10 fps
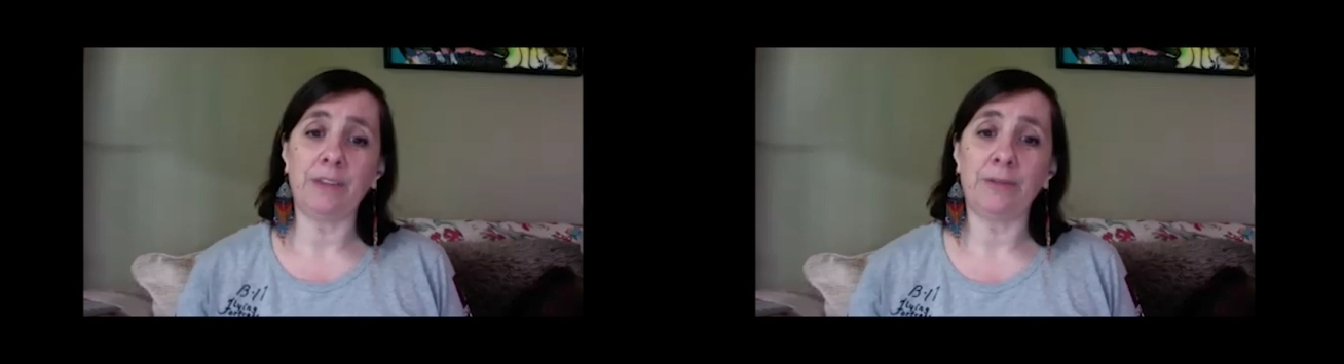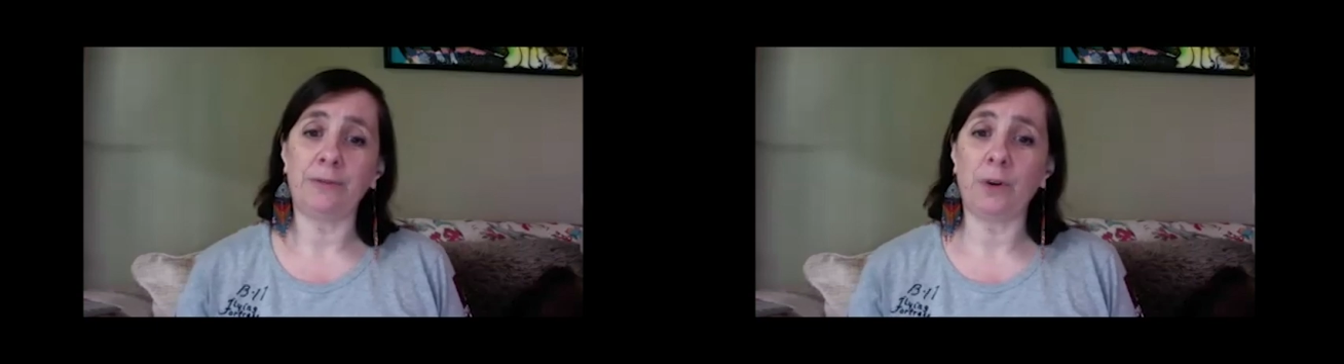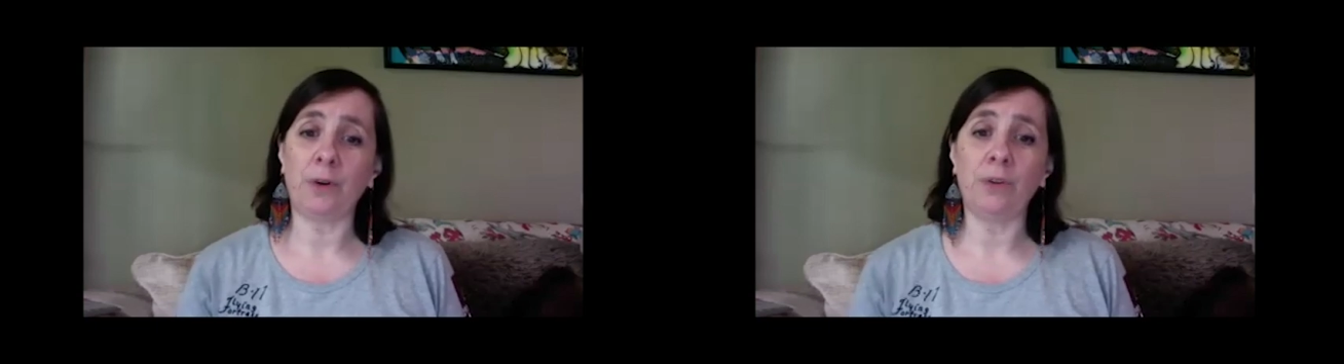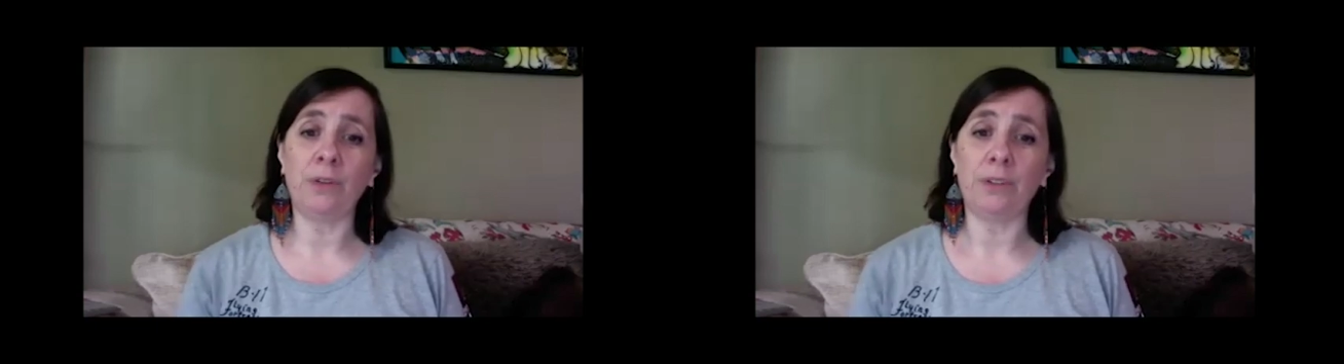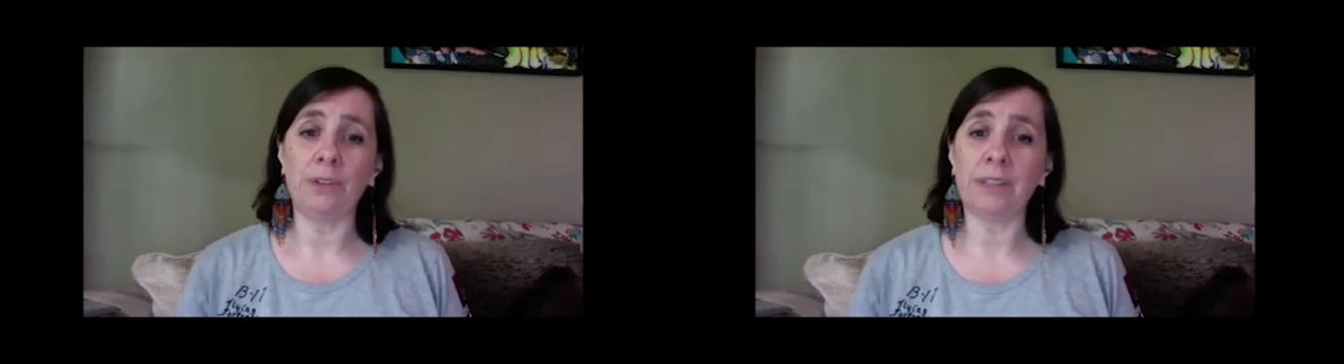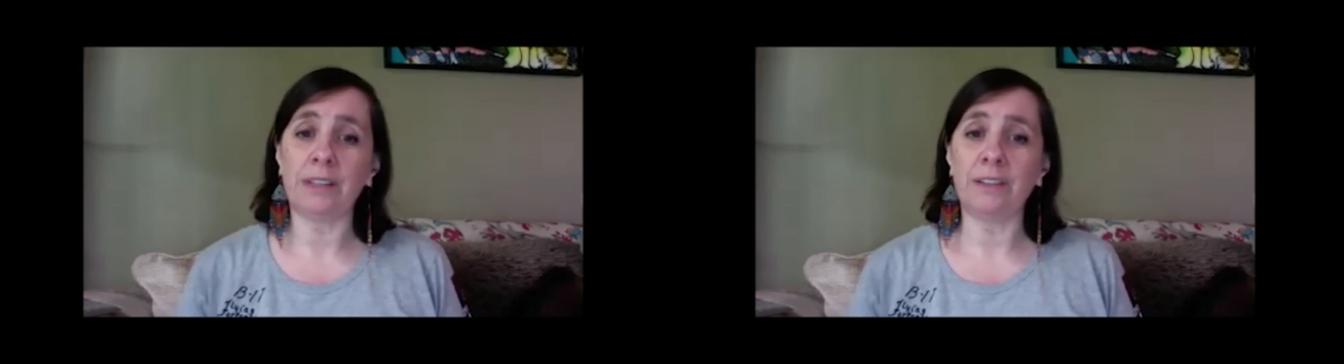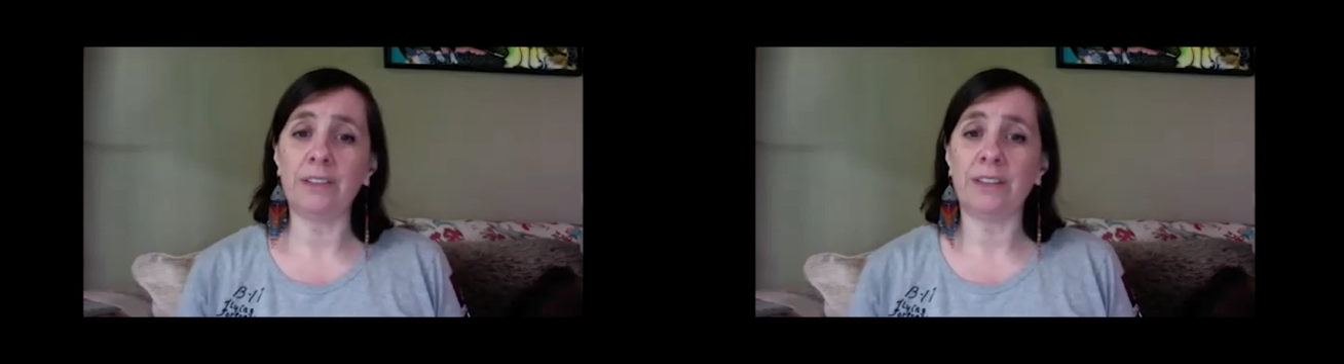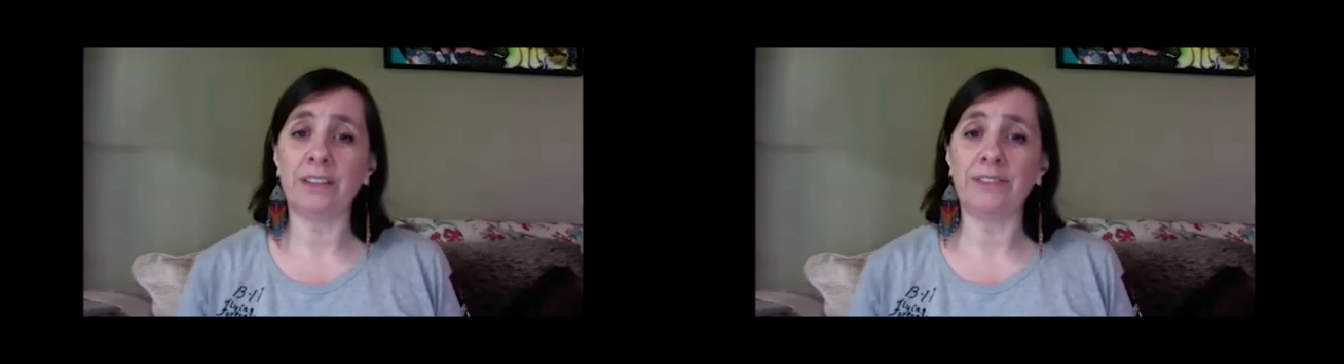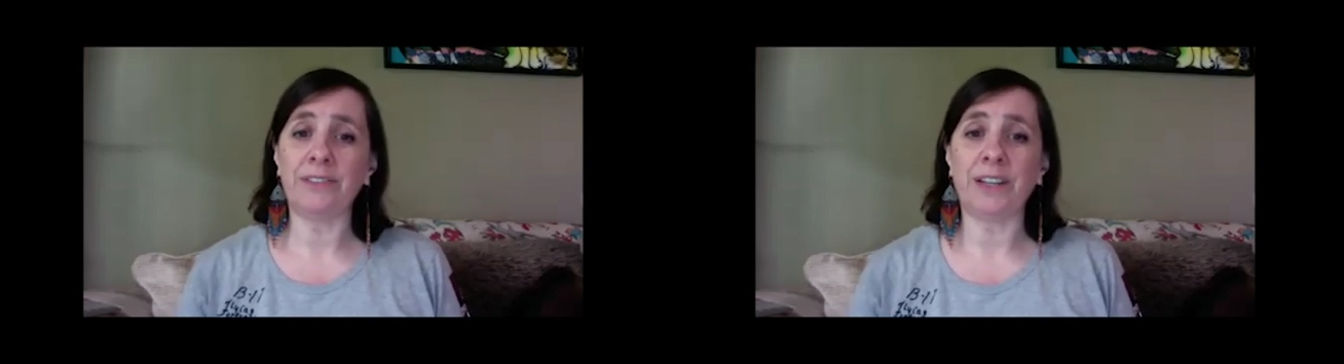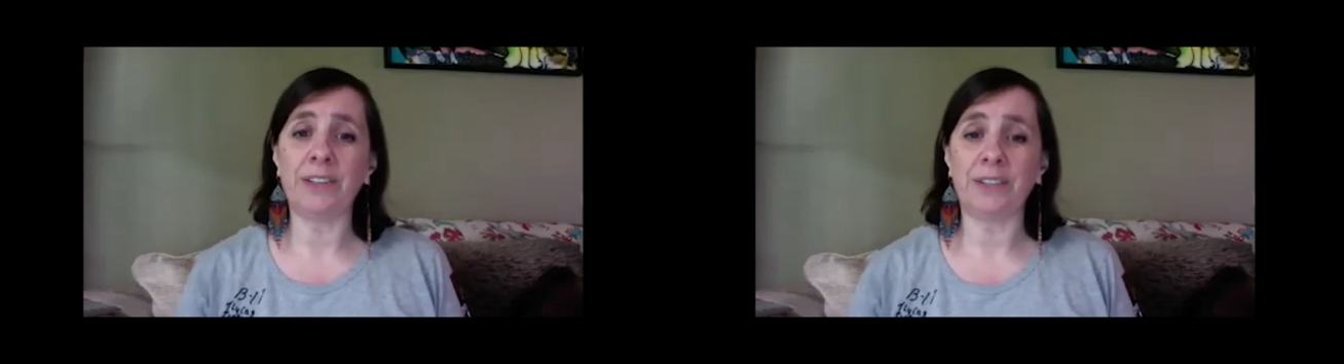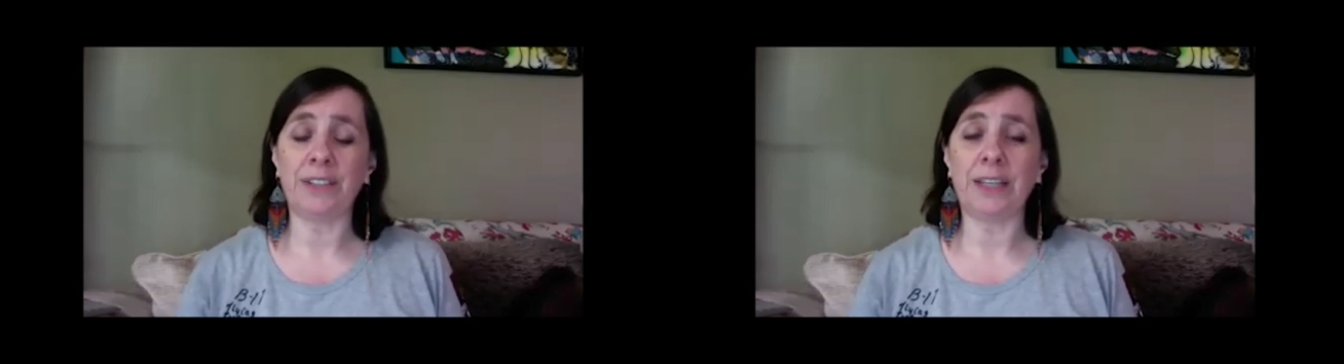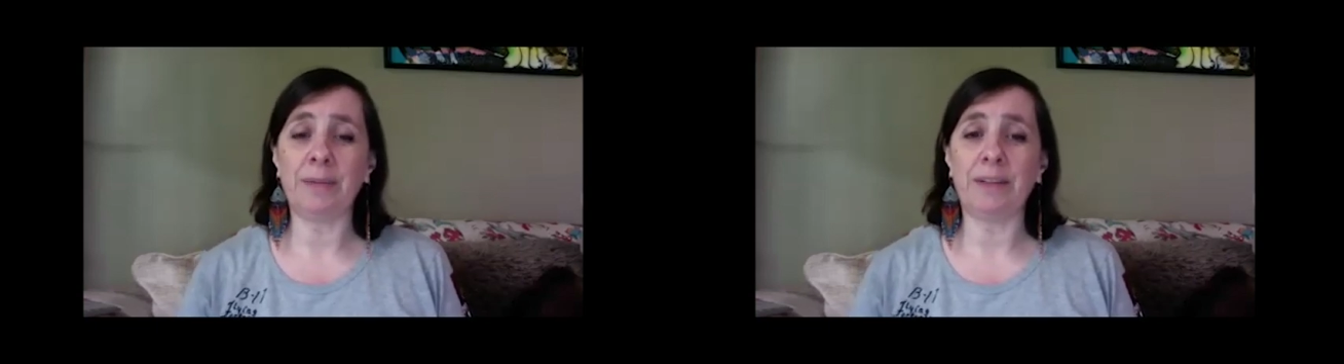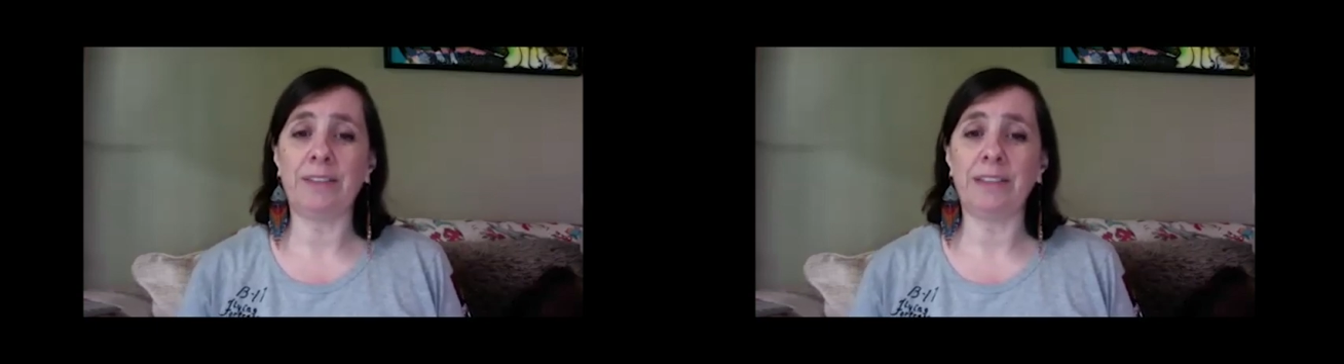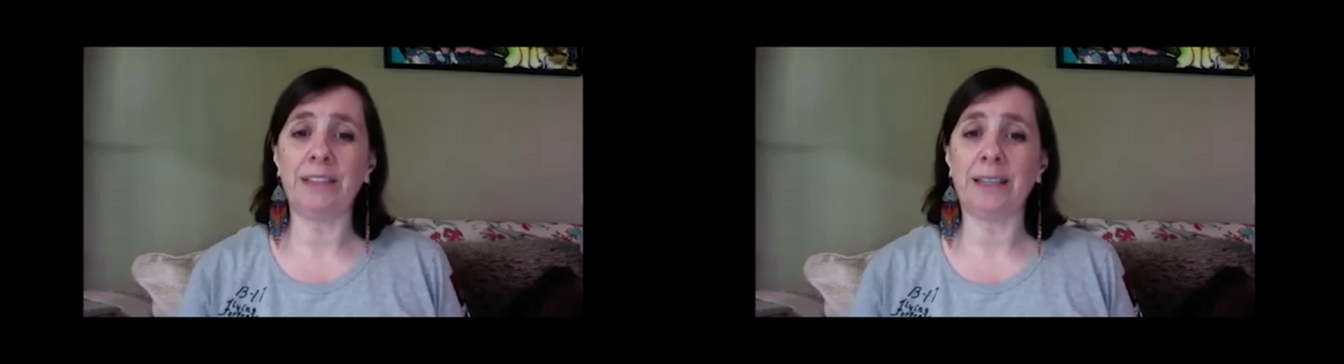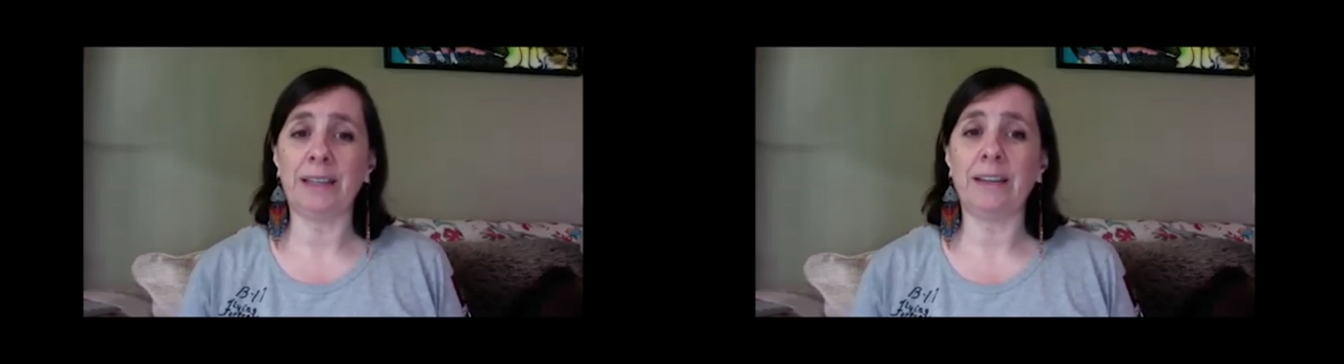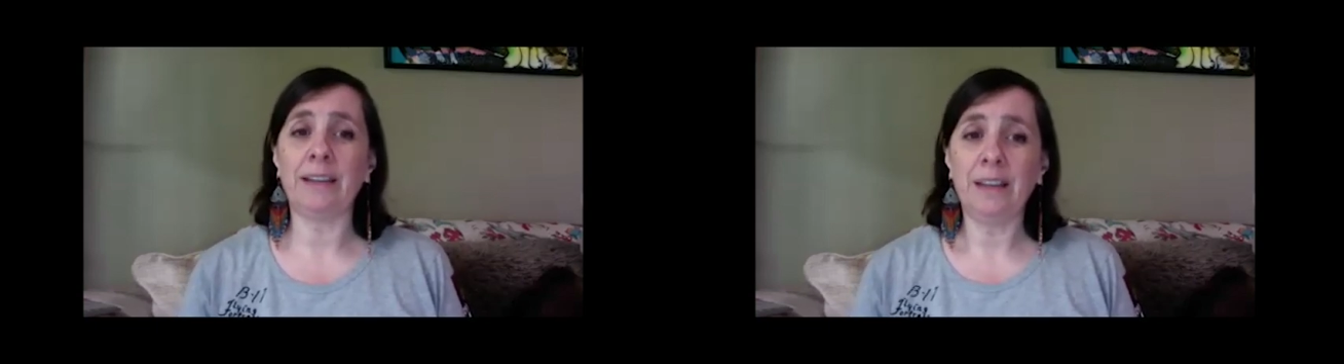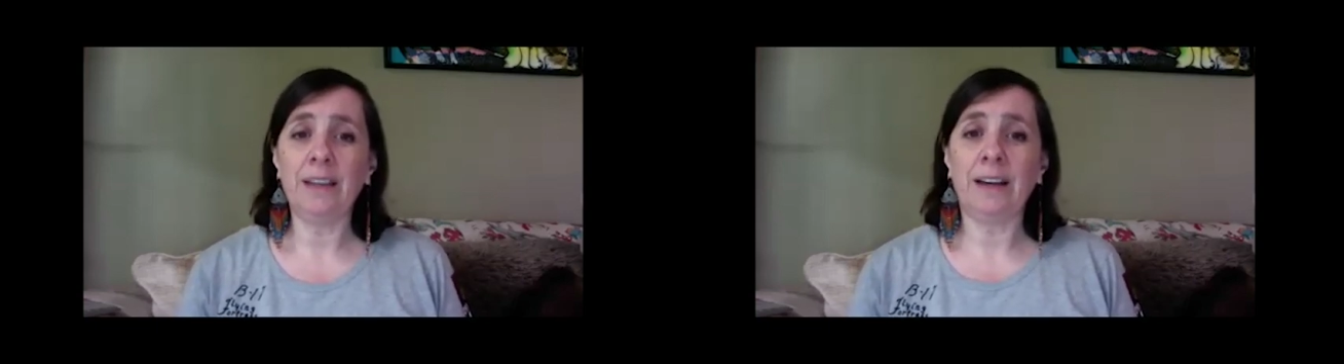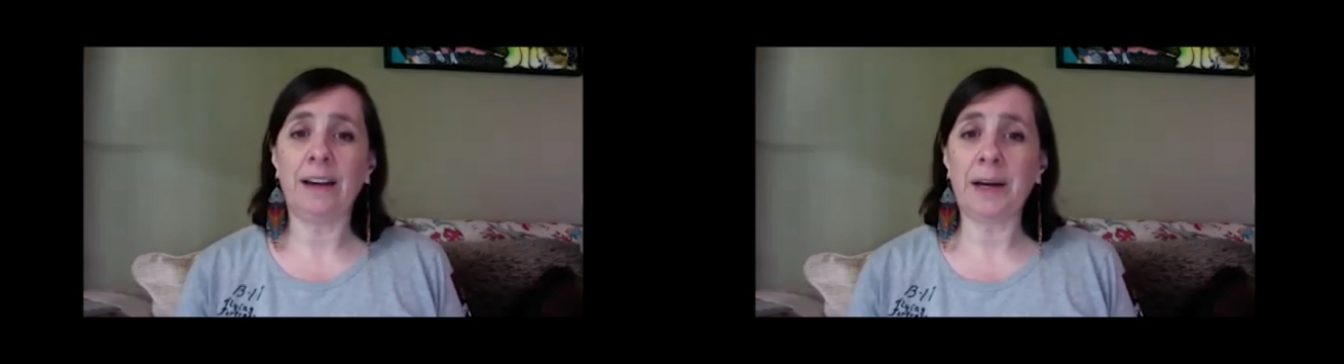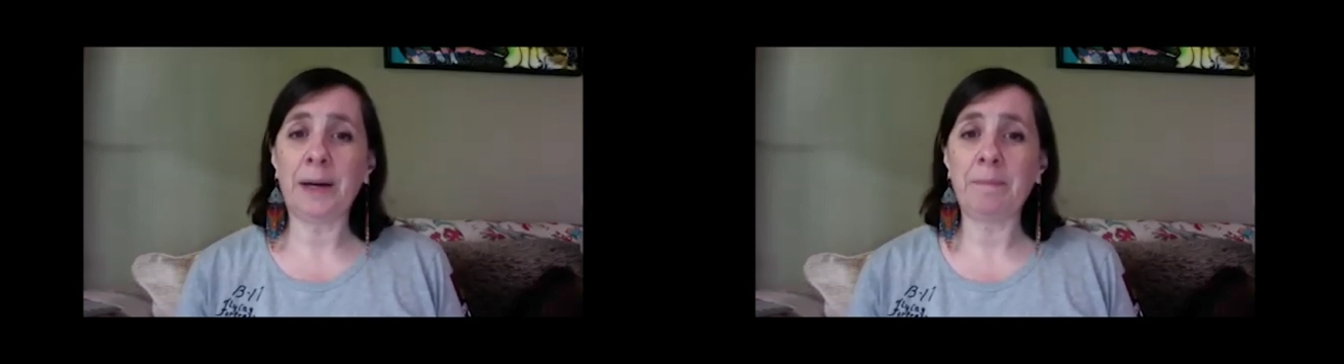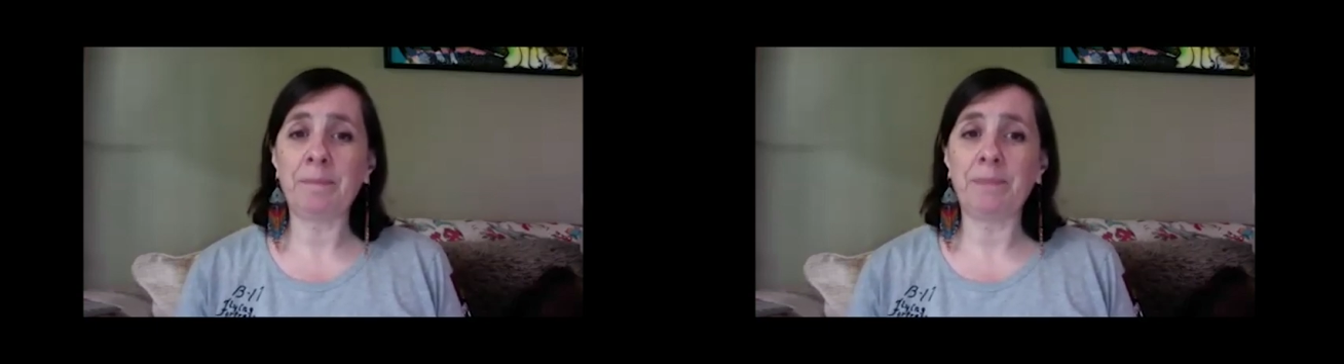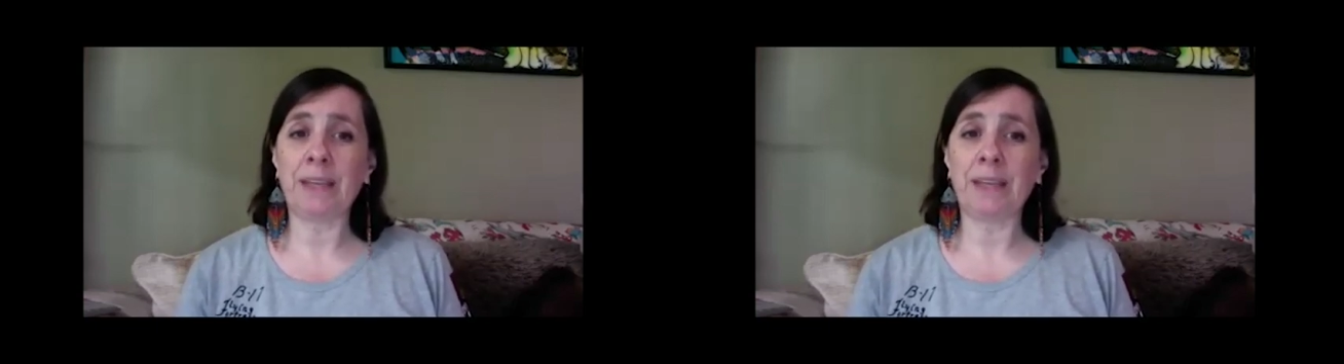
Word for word: the photos, and trying to find her name and everything um,